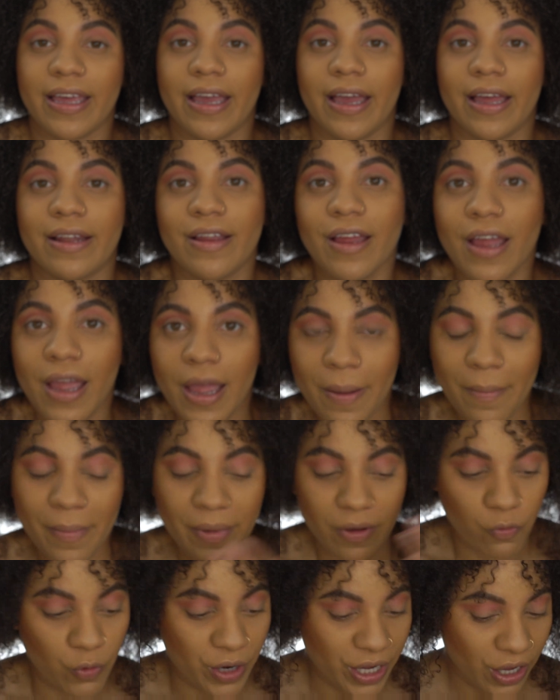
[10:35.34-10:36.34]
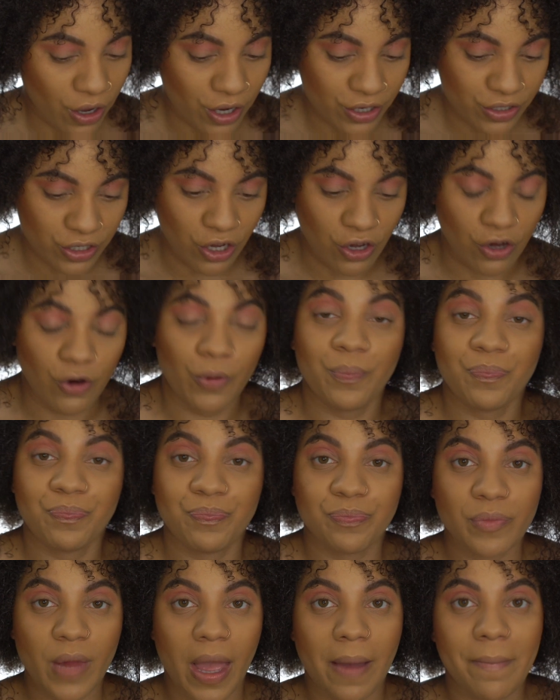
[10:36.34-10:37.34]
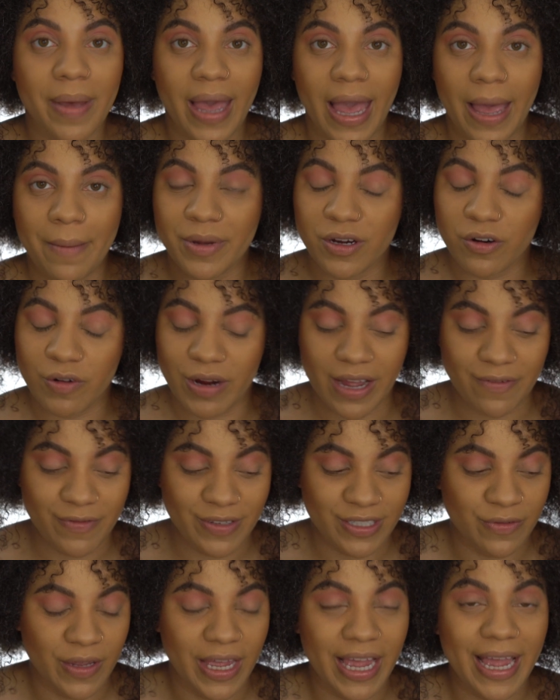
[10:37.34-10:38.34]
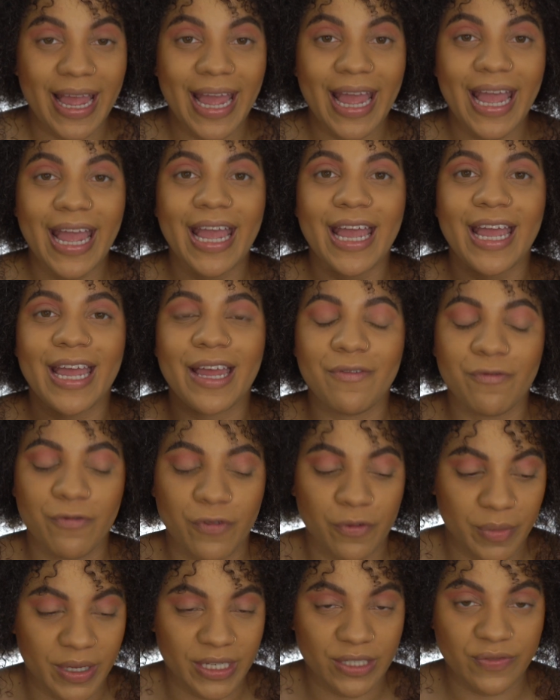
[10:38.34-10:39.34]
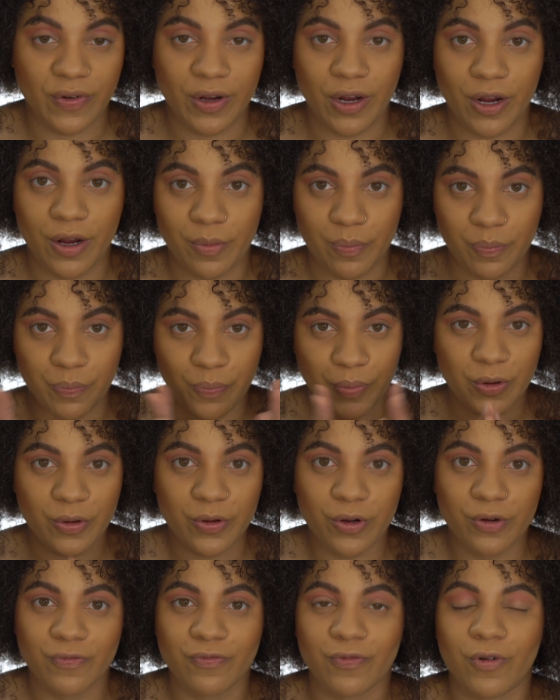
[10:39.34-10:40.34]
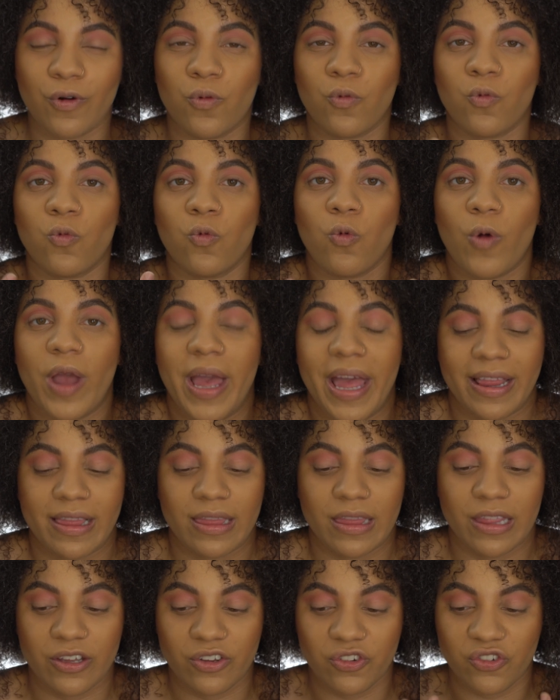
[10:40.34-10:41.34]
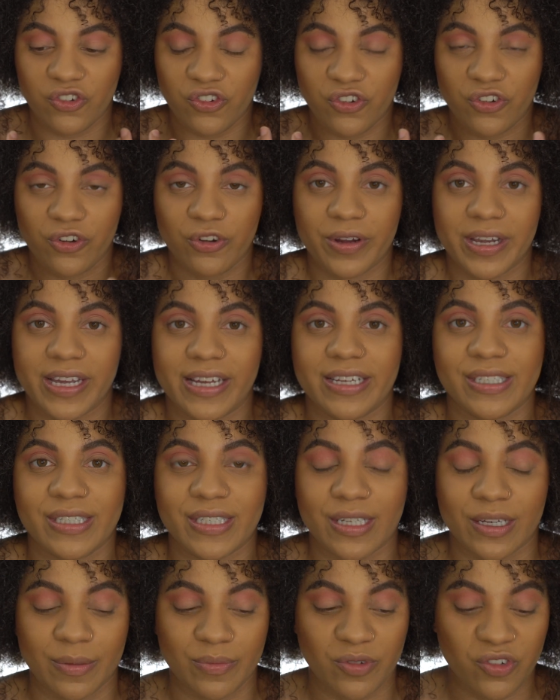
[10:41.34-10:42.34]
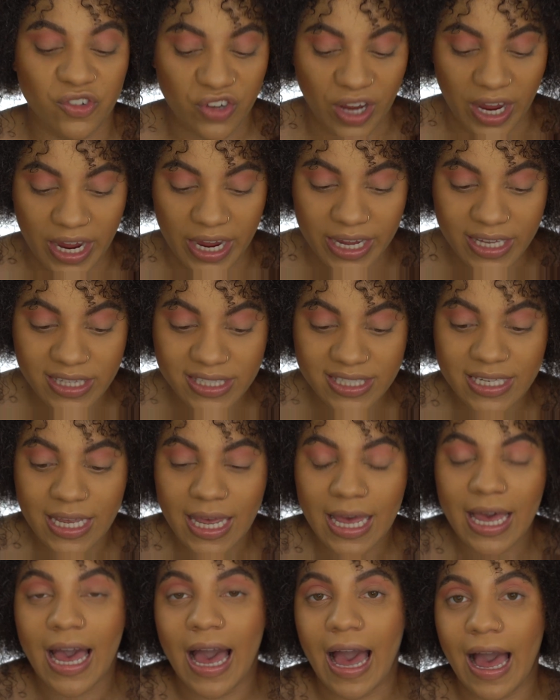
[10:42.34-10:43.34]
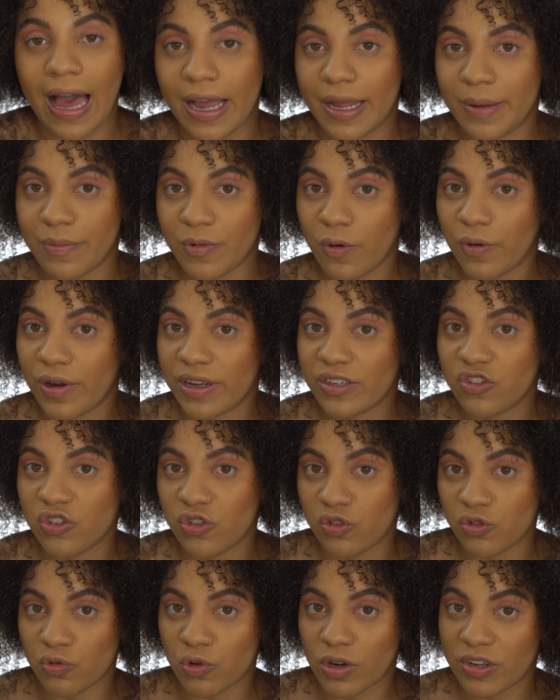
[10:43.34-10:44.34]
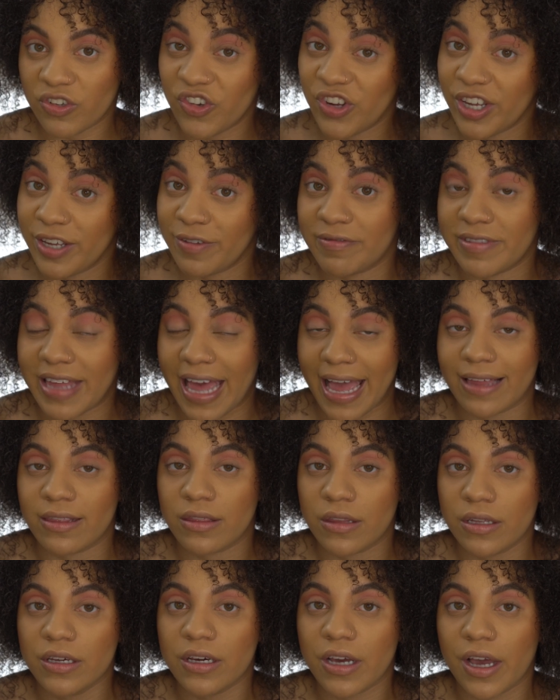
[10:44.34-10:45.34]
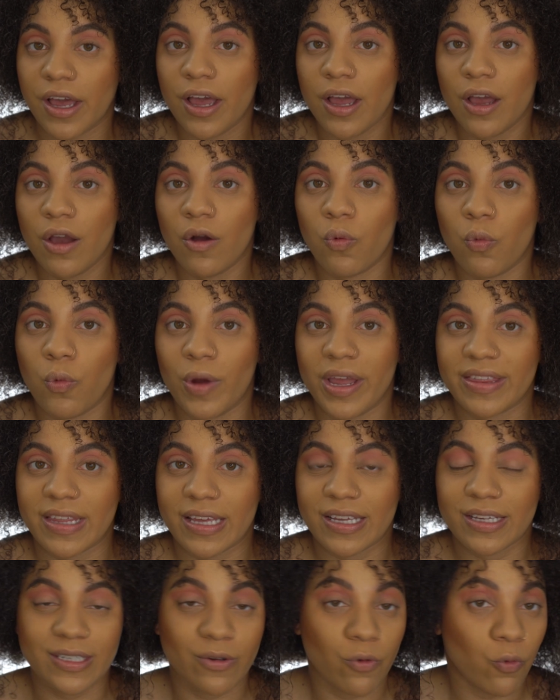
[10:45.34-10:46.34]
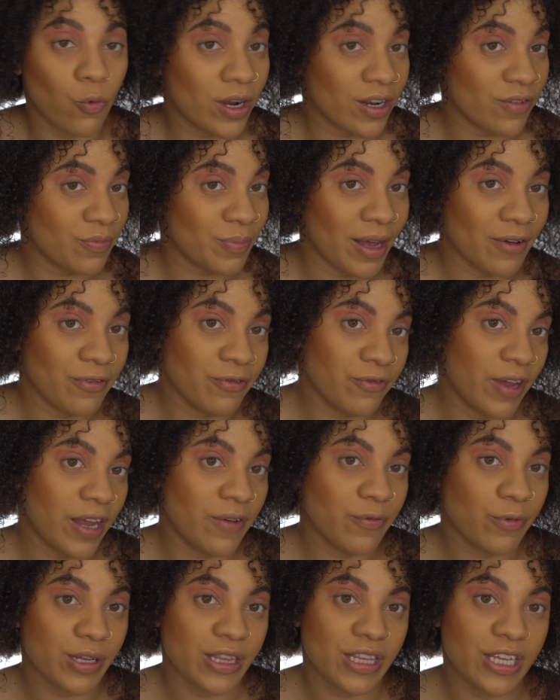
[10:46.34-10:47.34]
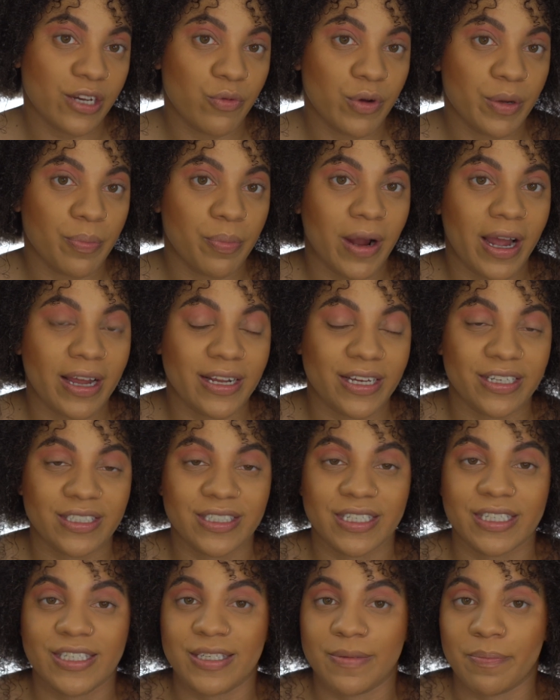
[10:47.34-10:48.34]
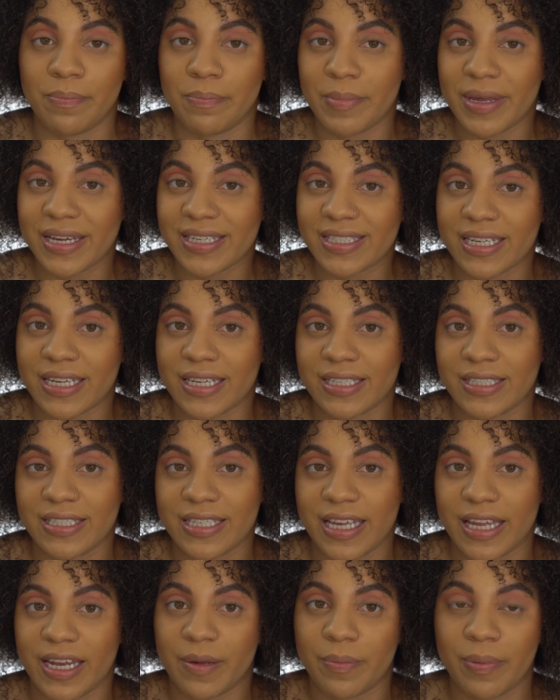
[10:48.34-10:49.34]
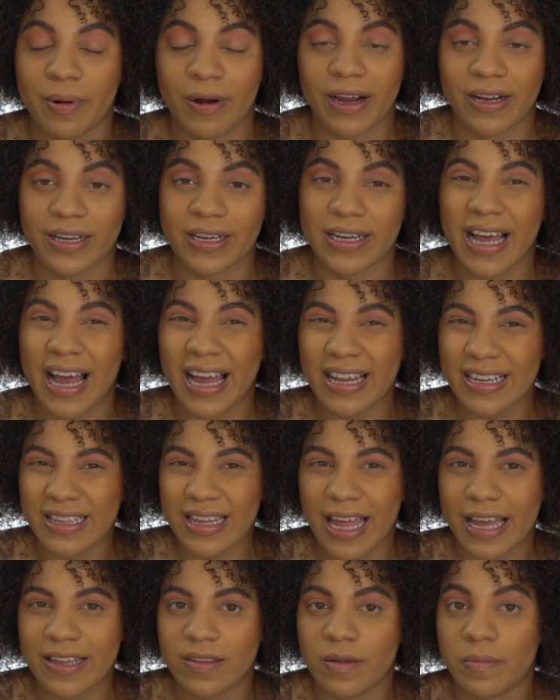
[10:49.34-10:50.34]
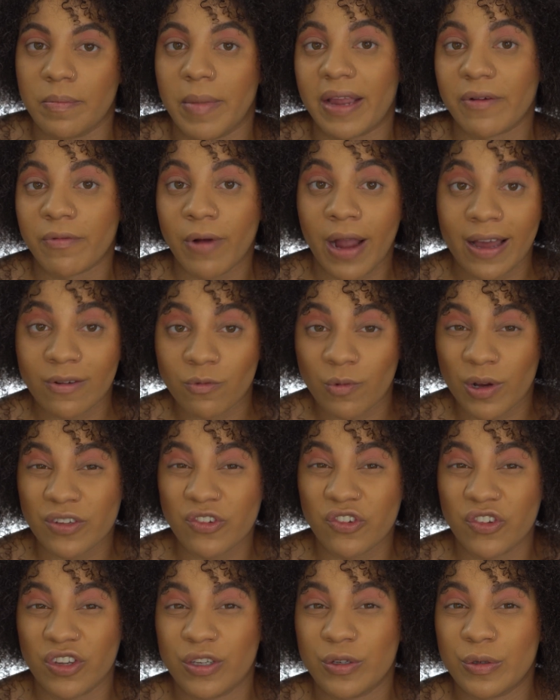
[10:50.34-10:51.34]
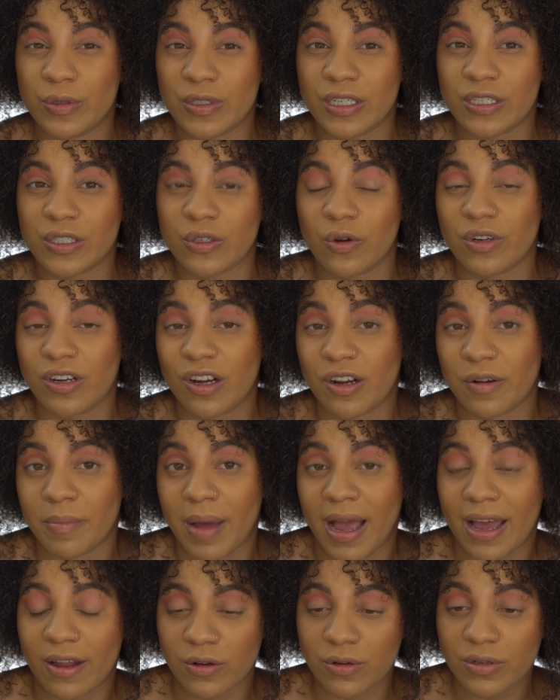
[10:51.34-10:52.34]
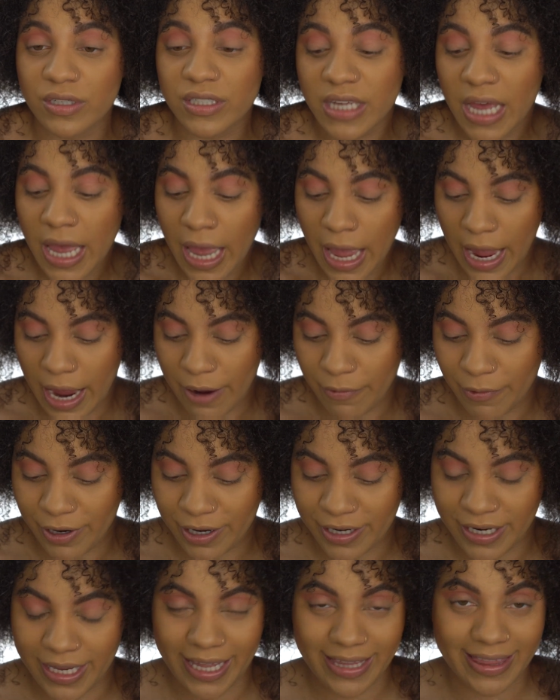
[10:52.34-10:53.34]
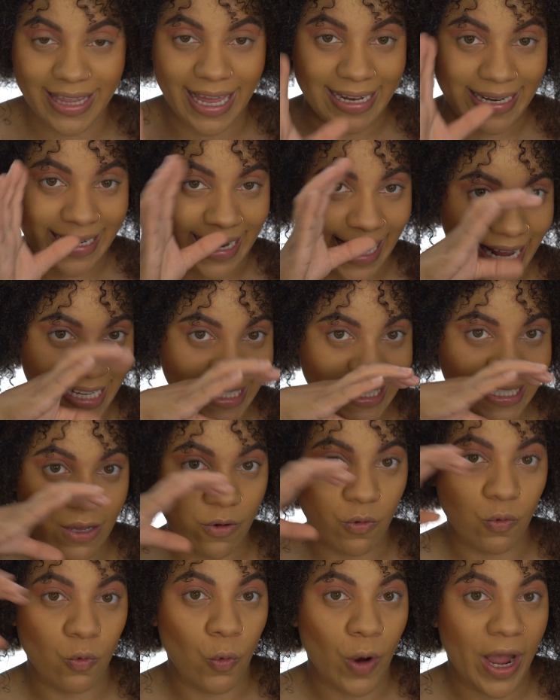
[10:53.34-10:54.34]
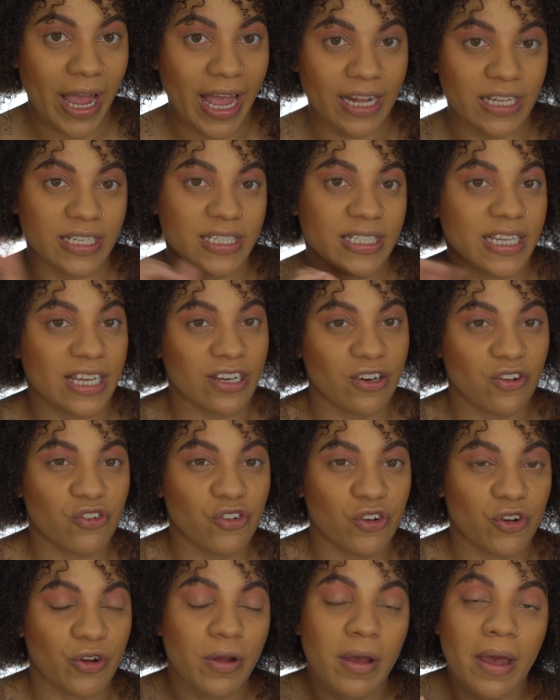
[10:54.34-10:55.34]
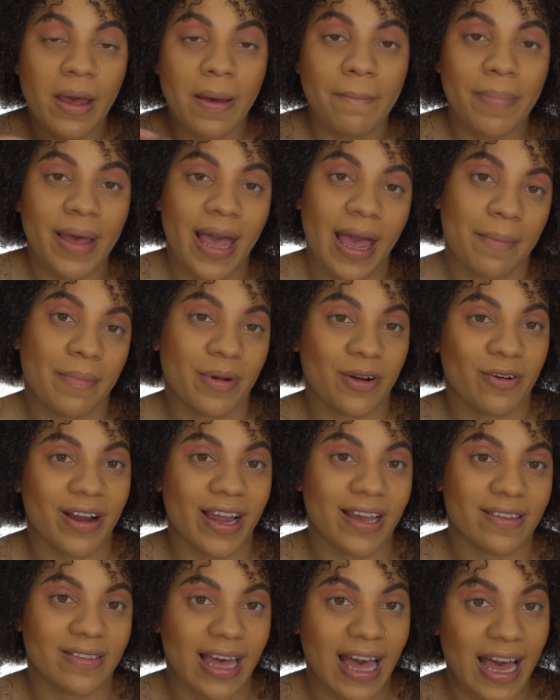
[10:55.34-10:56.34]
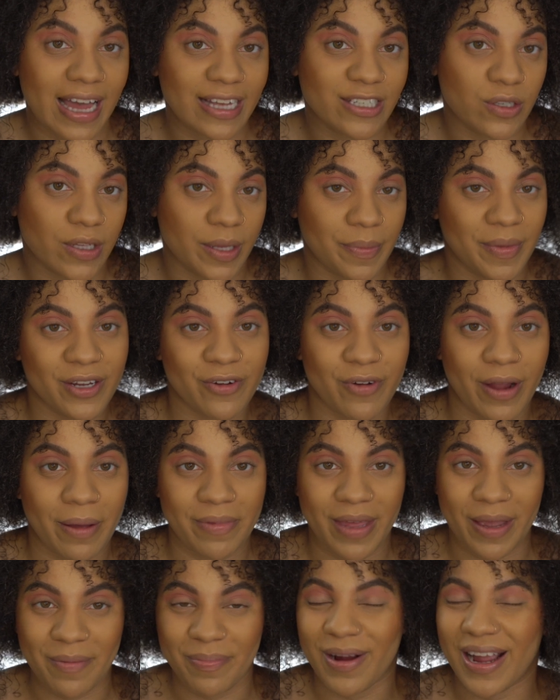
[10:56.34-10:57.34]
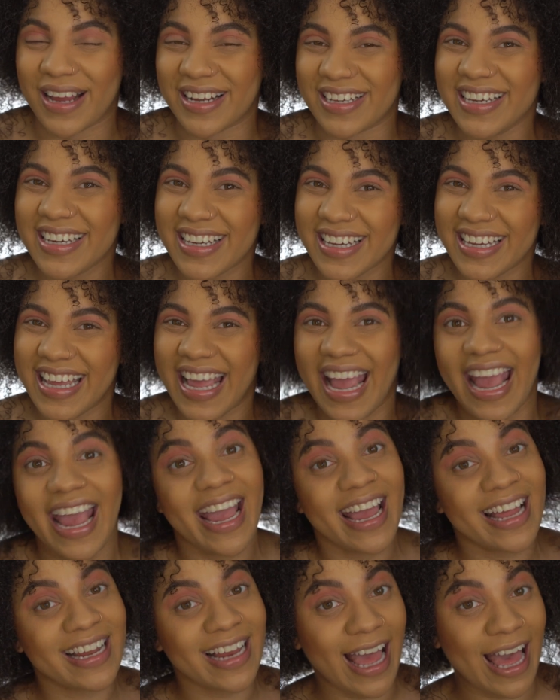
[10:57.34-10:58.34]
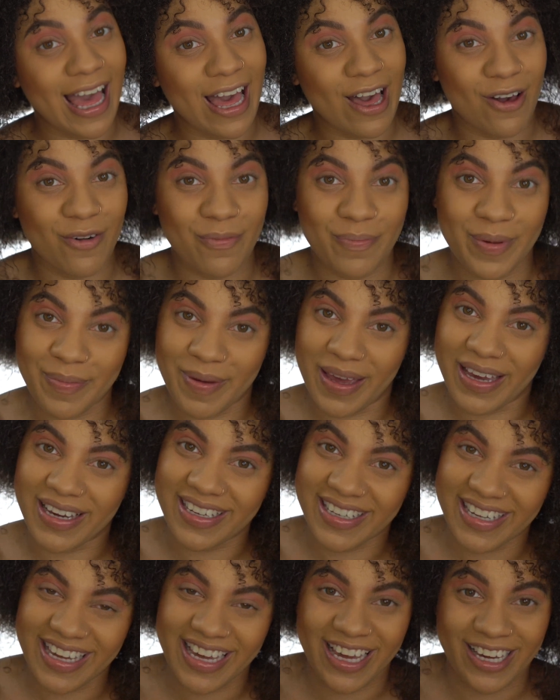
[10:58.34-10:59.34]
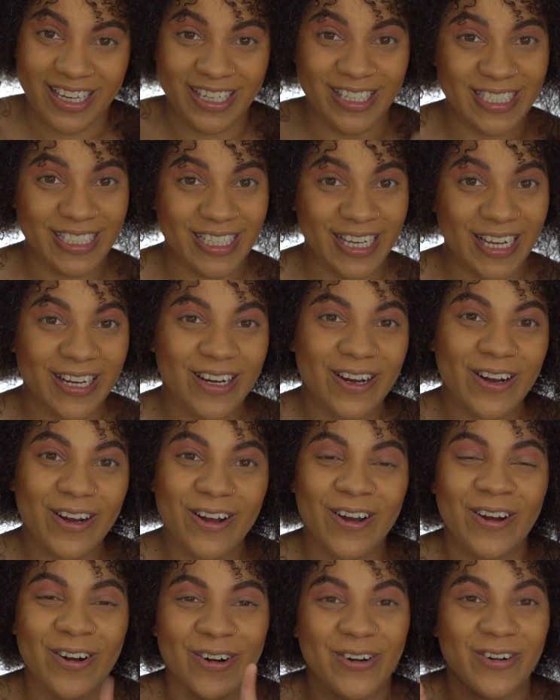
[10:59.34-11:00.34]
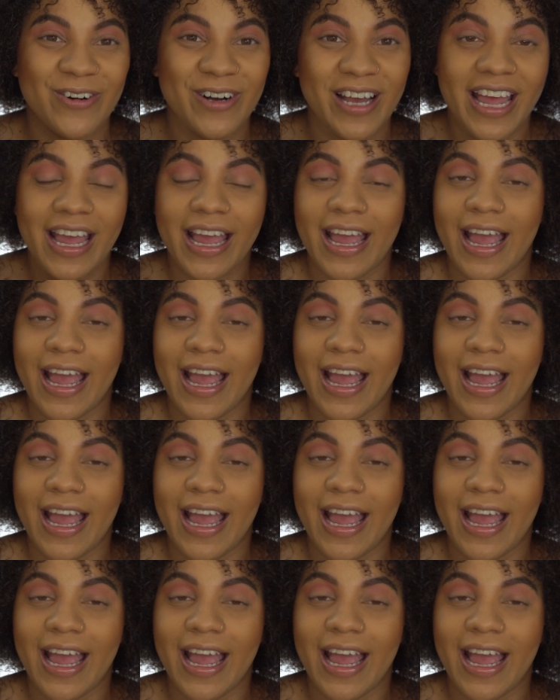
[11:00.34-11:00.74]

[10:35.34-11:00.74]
then we all know Pat McGrath is infamous for her beautiful, wet, luxurious shades. I am going to achieve that look with one of my favorite liquid products. It's a mixing and setting product, kind of like the Mayron one she uses on her models. And we're going to get that nice, wet, signature Pat McGrath eye. So let me grab that product, and I'll be back again because your girl